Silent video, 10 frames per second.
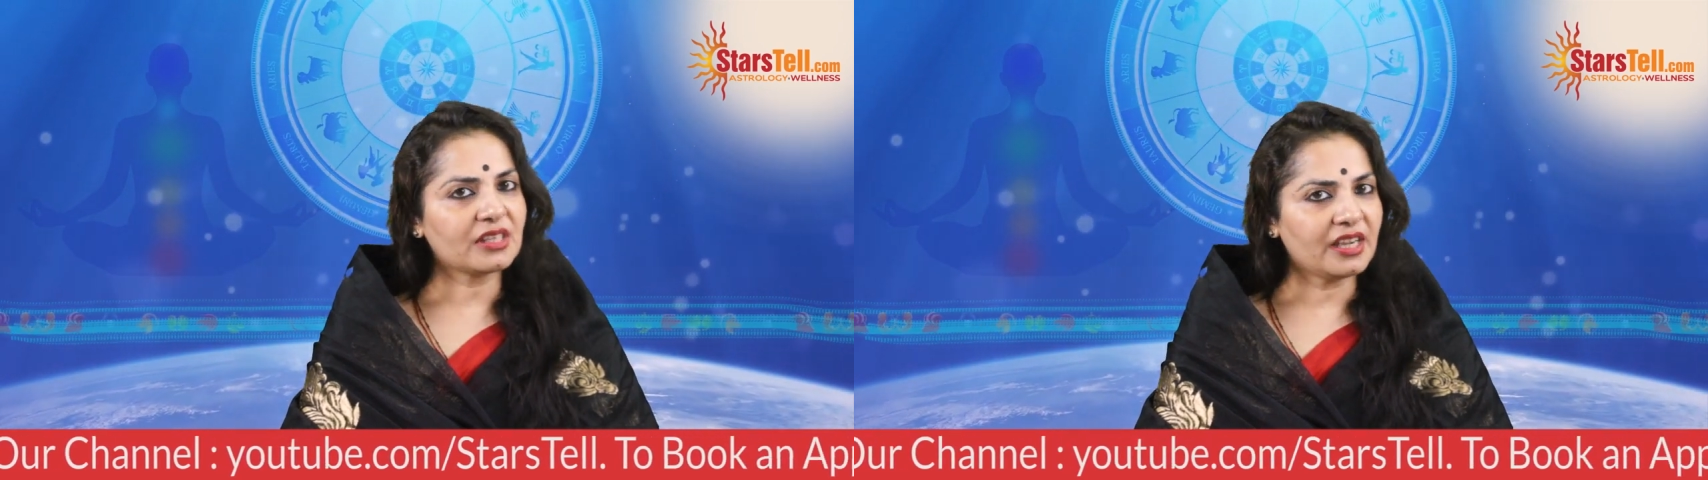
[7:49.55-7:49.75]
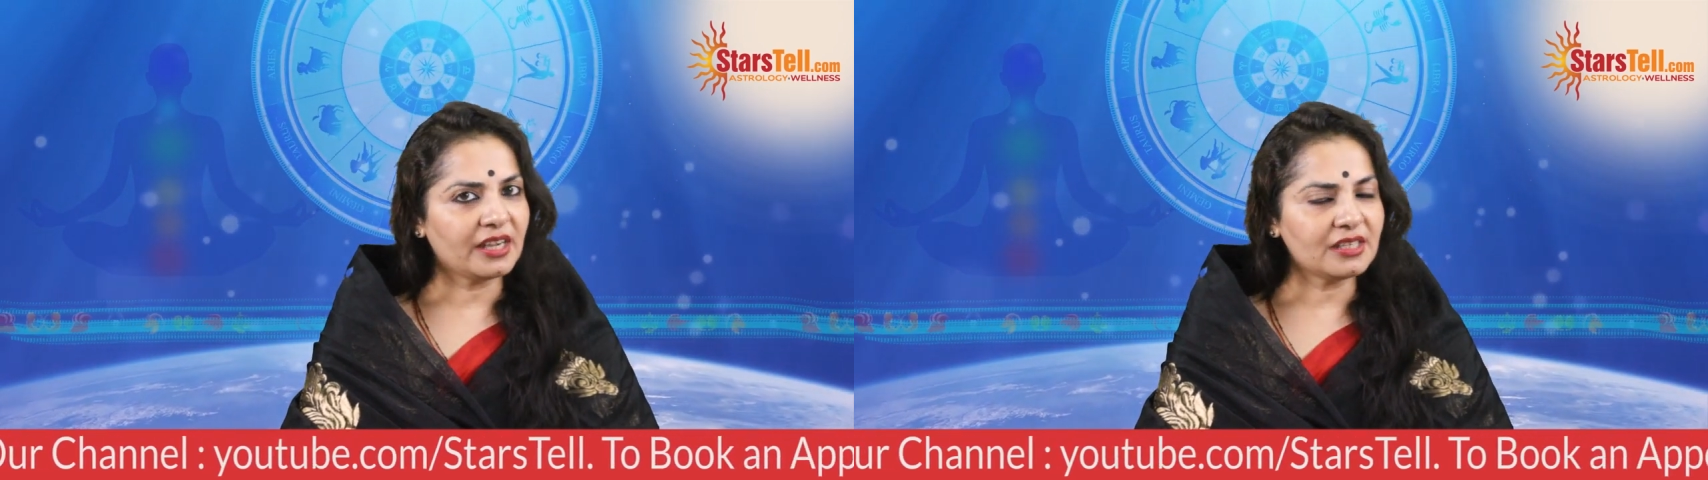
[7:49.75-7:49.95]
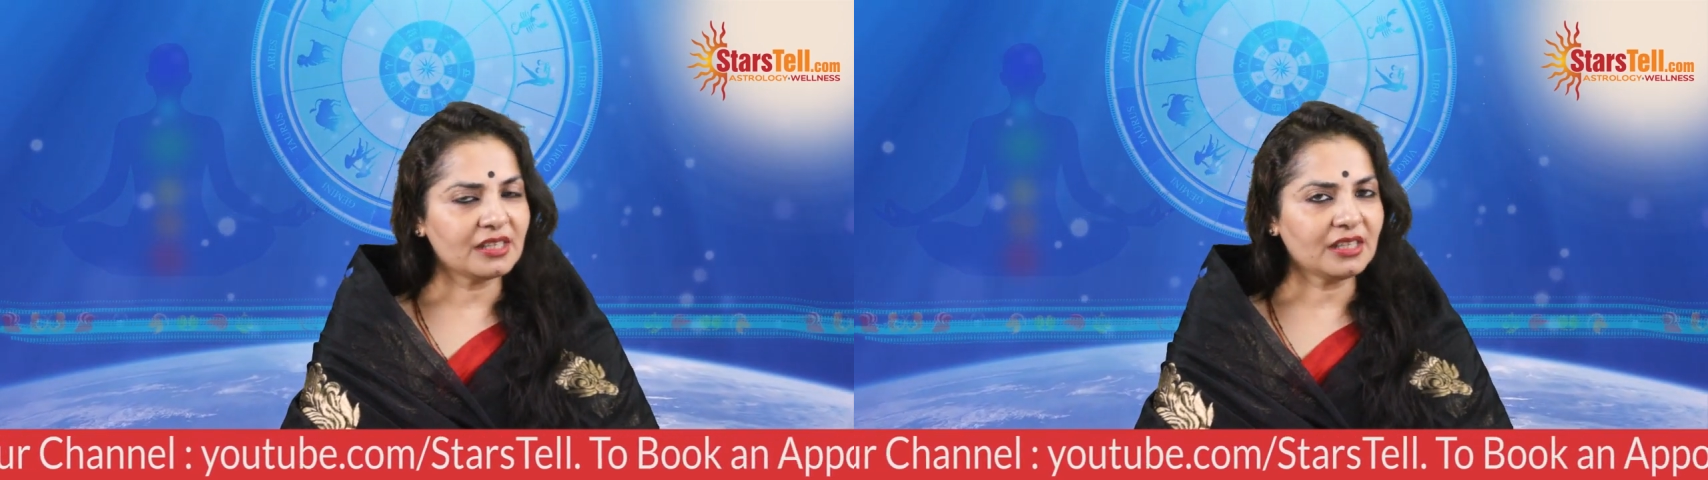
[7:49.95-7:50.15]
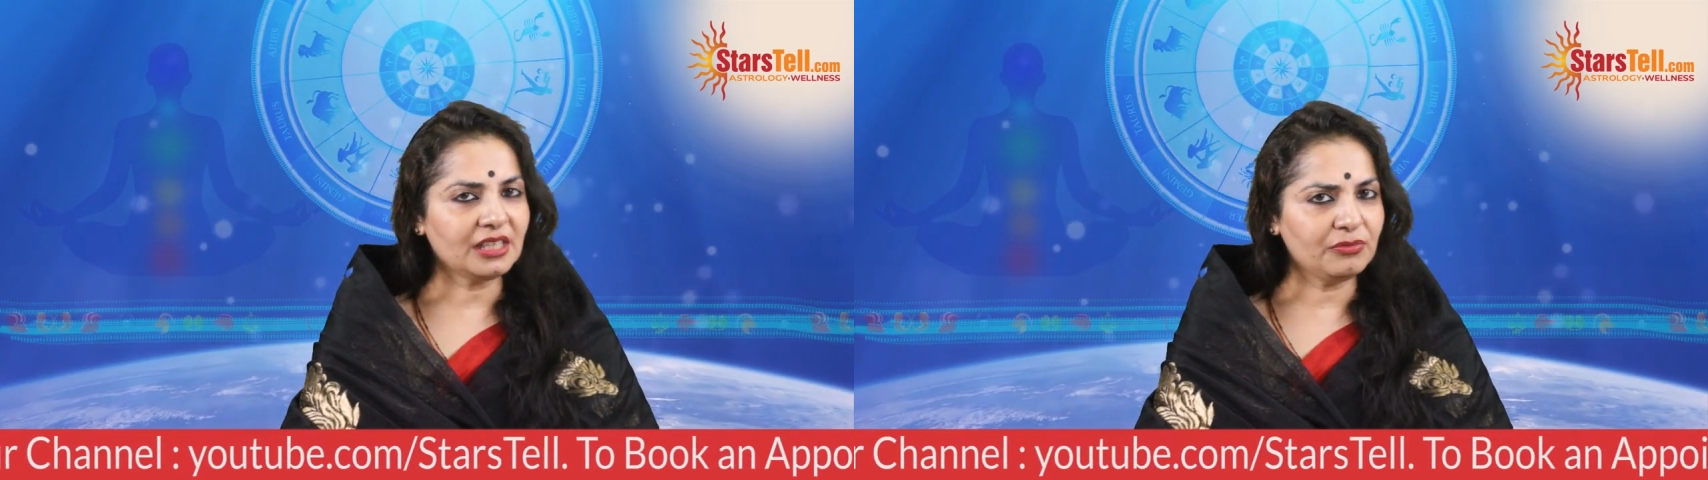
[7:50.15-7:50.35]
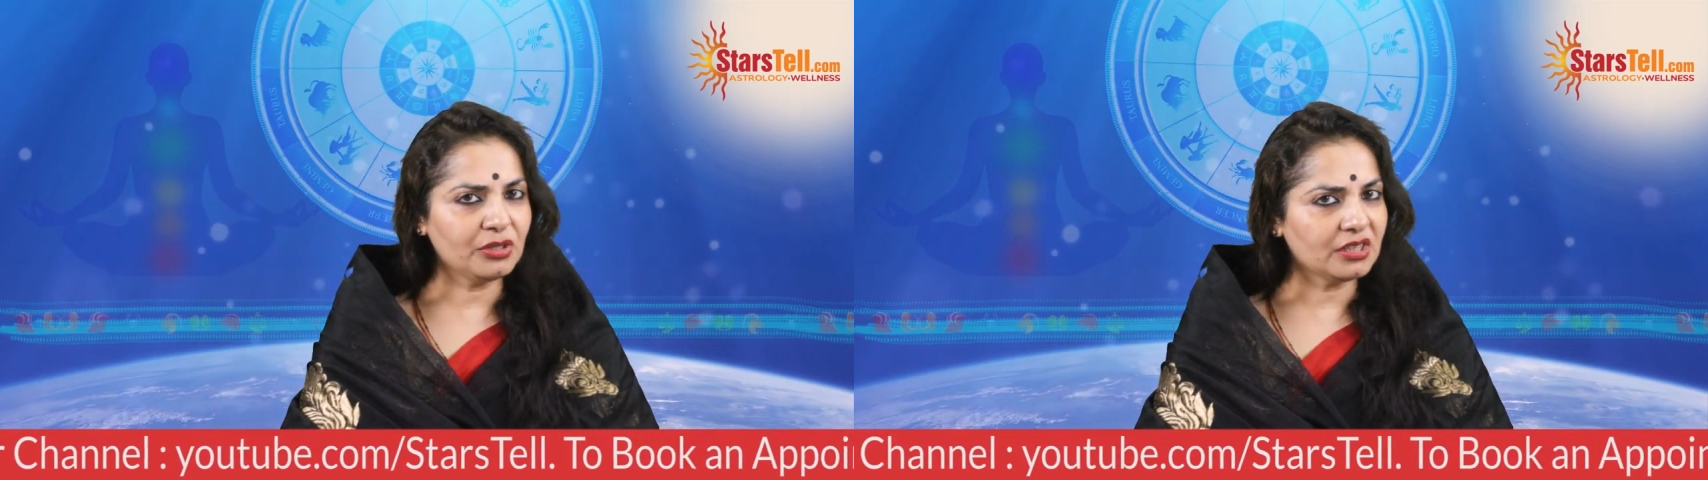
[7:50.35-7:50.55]
ahead
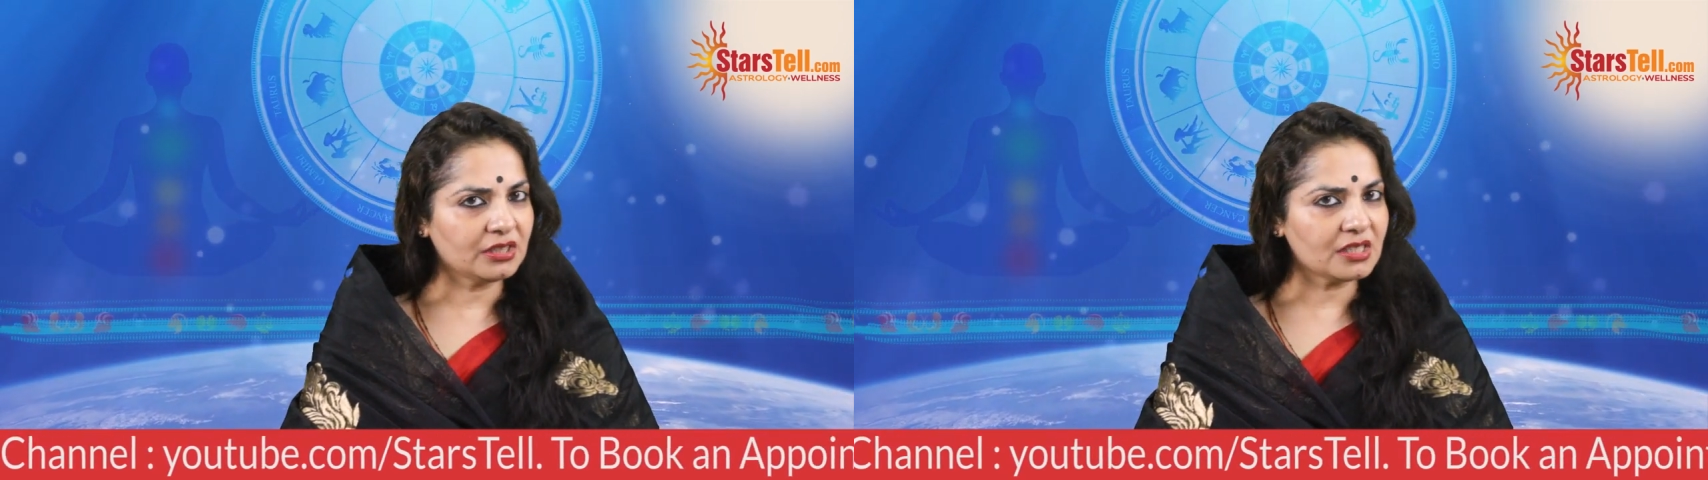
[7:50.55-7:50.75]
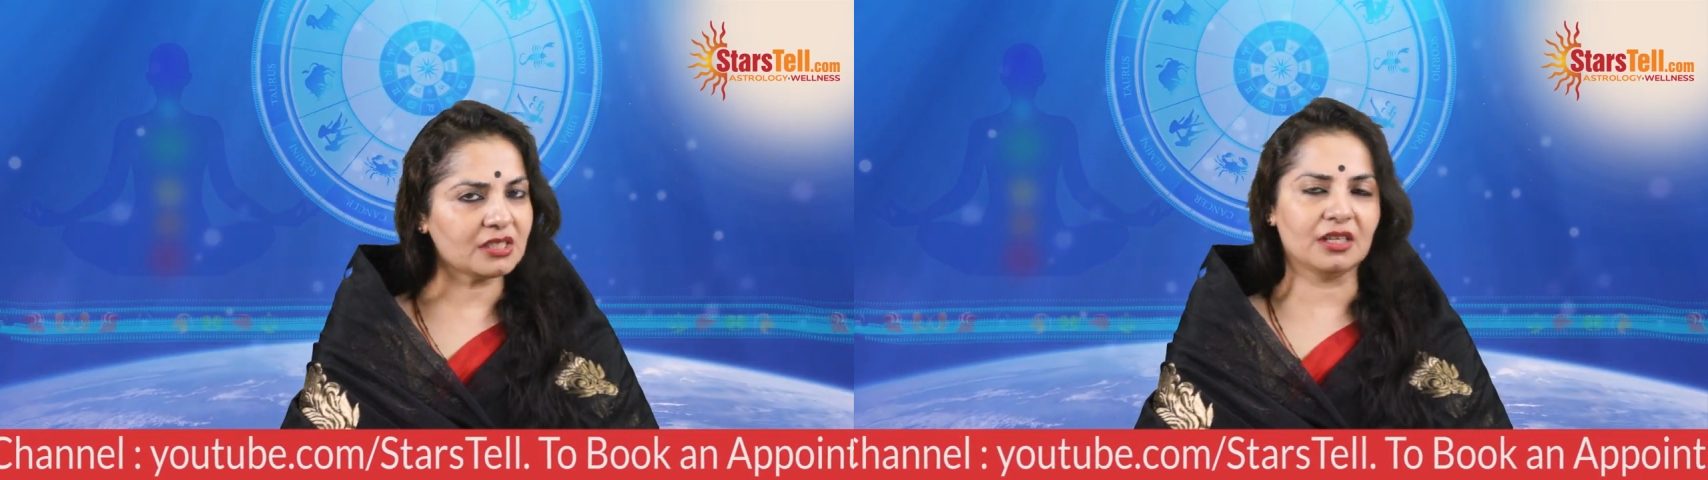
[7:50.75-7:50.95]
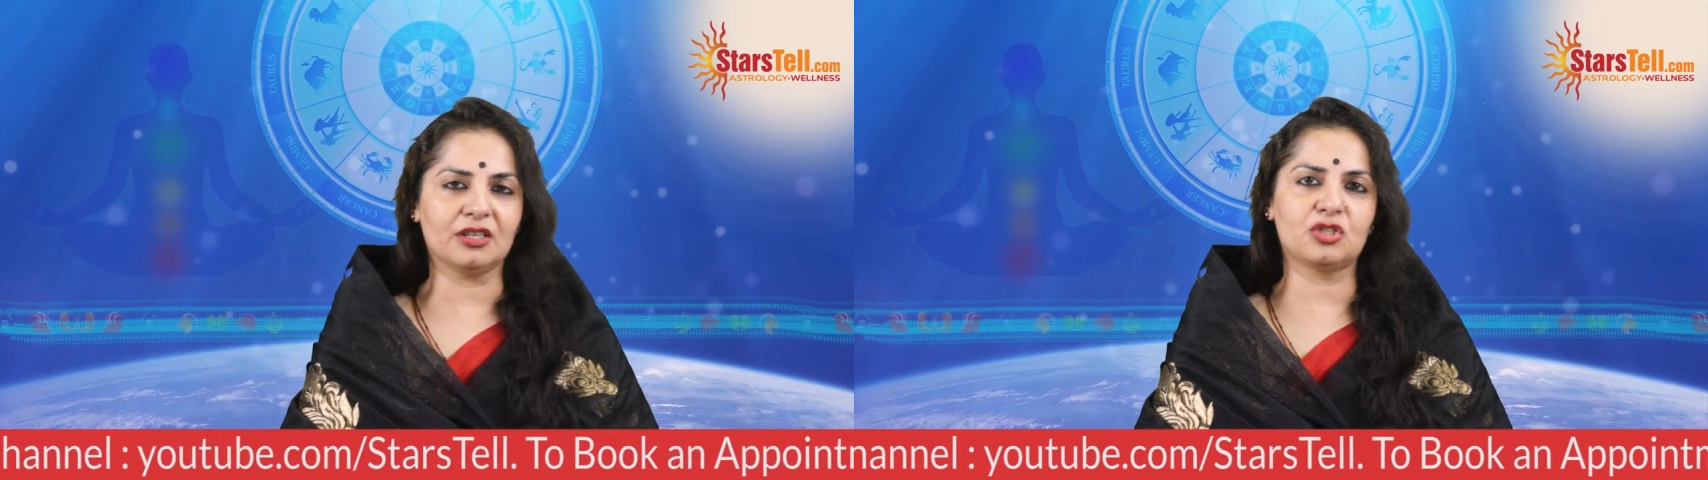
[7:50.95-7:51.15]
even in this year,